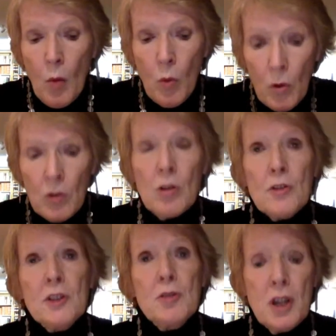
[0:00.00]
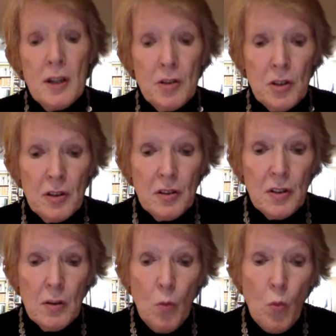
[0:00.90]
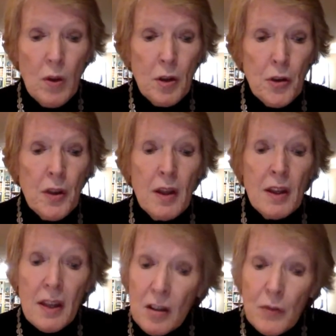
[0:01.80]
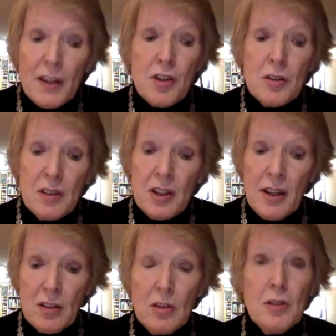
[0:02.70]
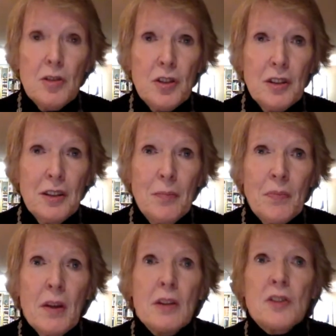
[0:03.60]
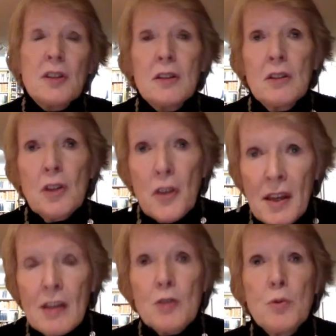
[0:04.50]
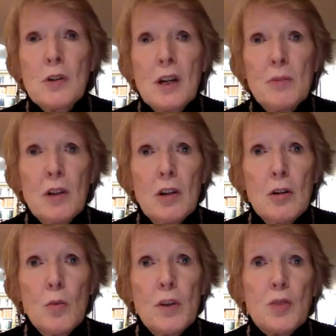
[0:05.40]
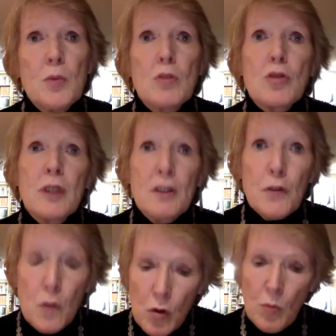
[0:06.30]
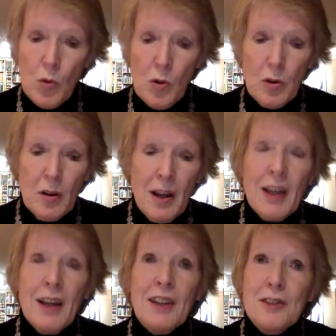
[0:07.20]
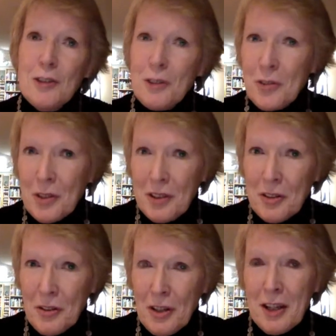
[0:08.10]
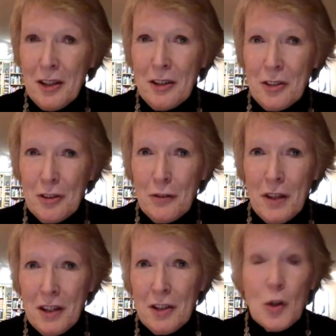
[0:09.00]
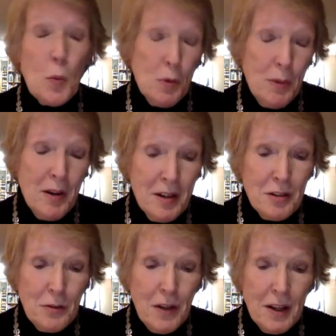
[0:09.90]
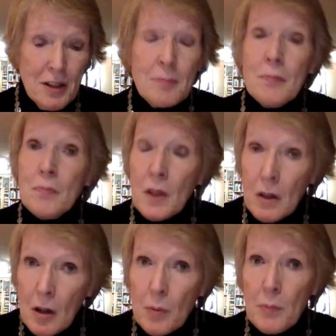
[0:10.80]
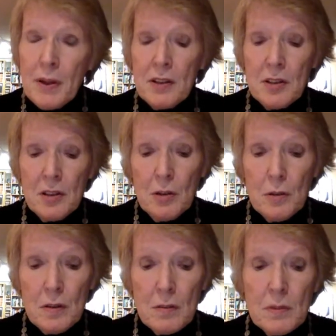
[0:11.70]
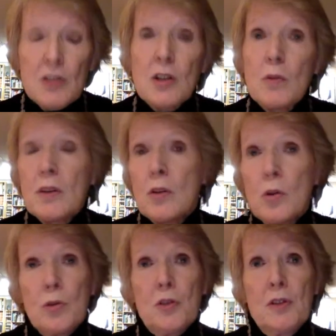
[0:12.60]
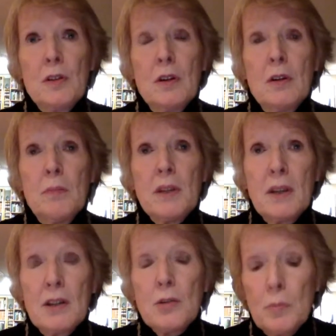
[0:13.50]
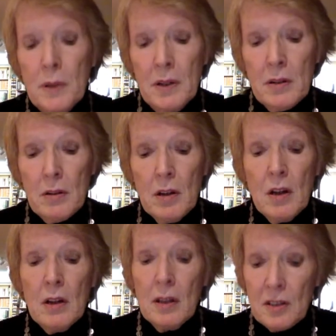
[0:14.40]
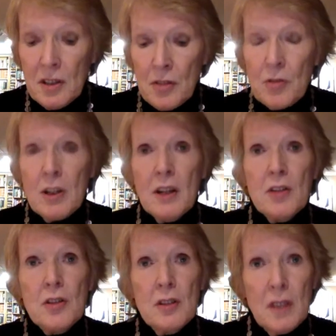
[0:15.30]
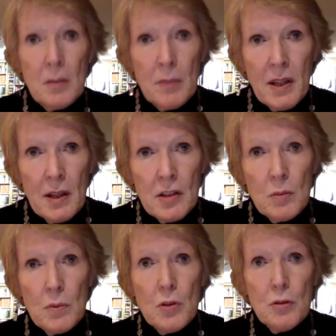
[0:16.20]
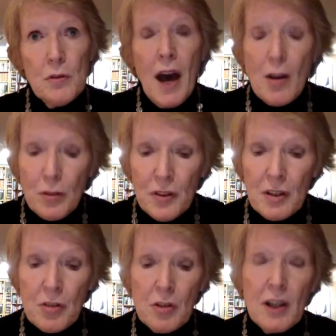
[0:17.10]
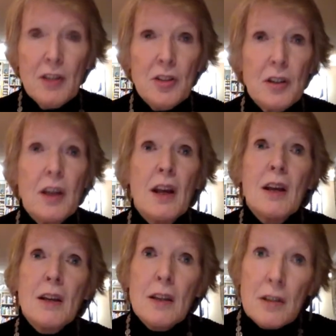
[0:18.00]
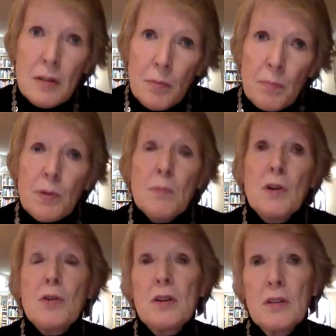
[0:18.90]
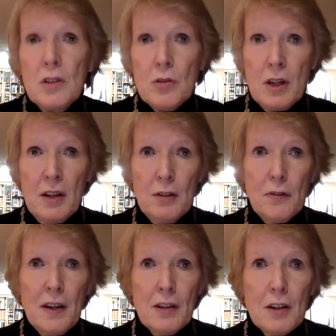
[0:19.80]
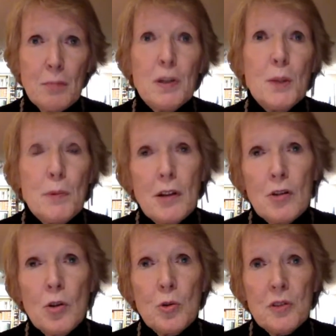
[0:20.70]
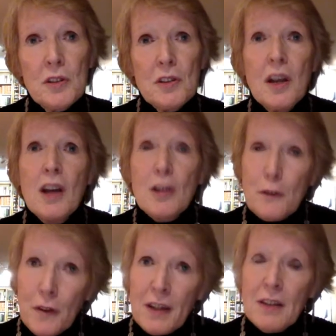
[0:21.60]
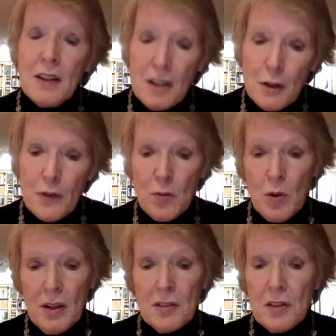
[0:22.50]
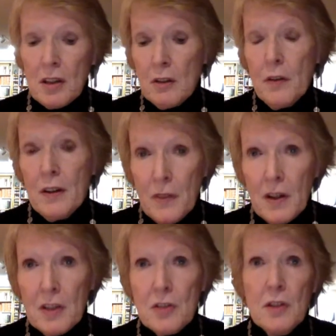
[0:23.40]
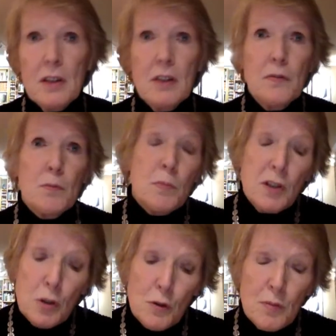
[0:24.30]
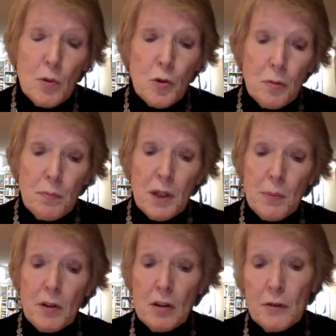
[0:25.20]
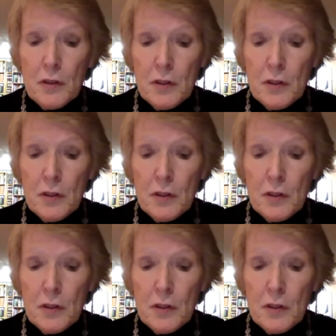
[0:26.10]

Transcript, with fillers: War also changes with innovation and technology. Certain things will come along which will transform war as long as the societies that are fighting or preparing to fight are prepared to use them. And so when the horse began to appear in Central Asia and then began to move out of Central Asia, it promoted a new kind of fighting. People on horses could fight in different ways. They could fight faster, they could maneuver more than people on